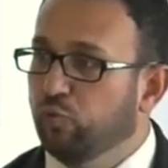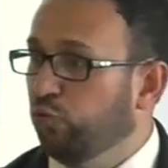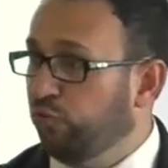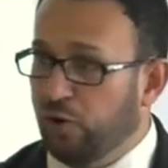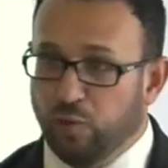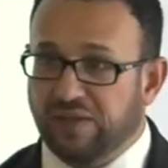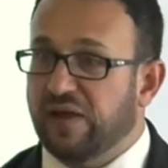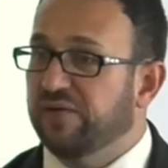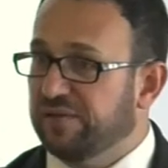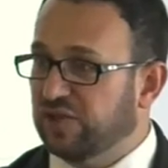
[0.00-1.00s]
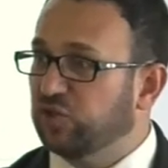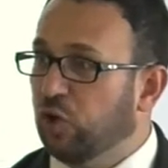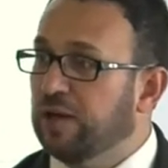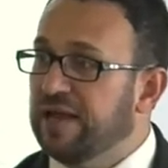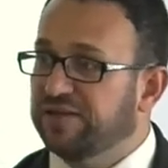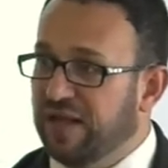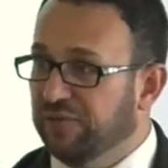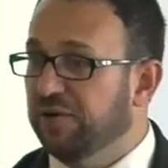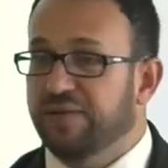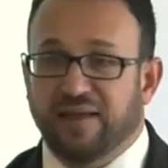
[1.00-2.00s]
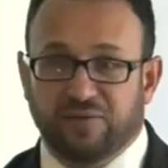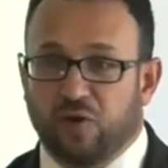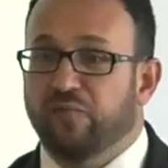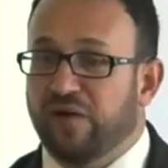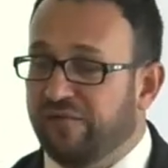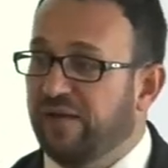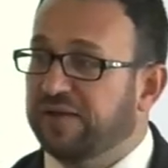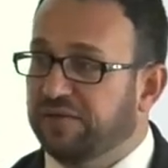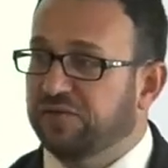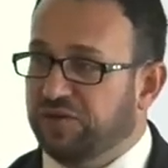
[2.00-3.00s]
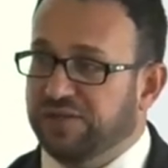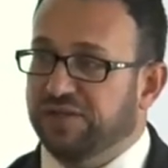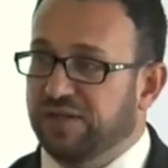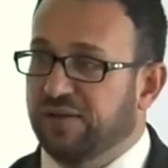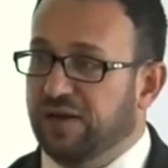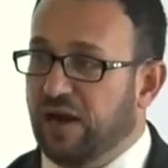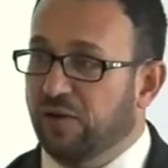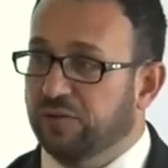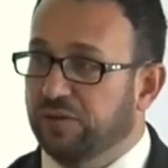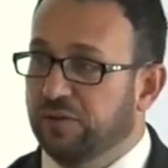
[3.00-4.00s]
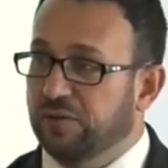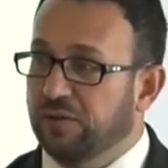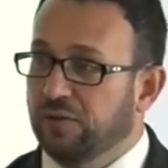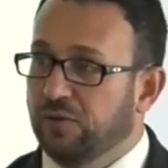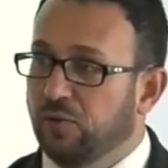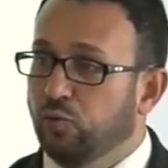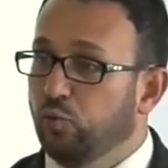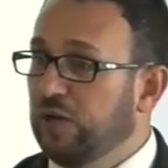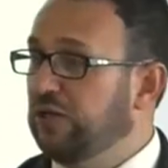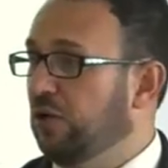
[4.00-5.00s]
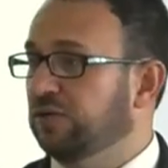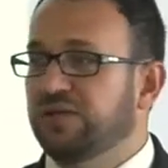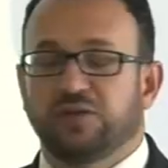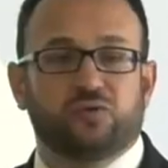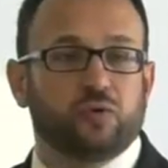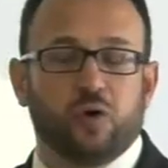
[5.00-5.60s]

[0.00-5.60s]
for whatever the soil is under that effective stresses in the ground, we don't need to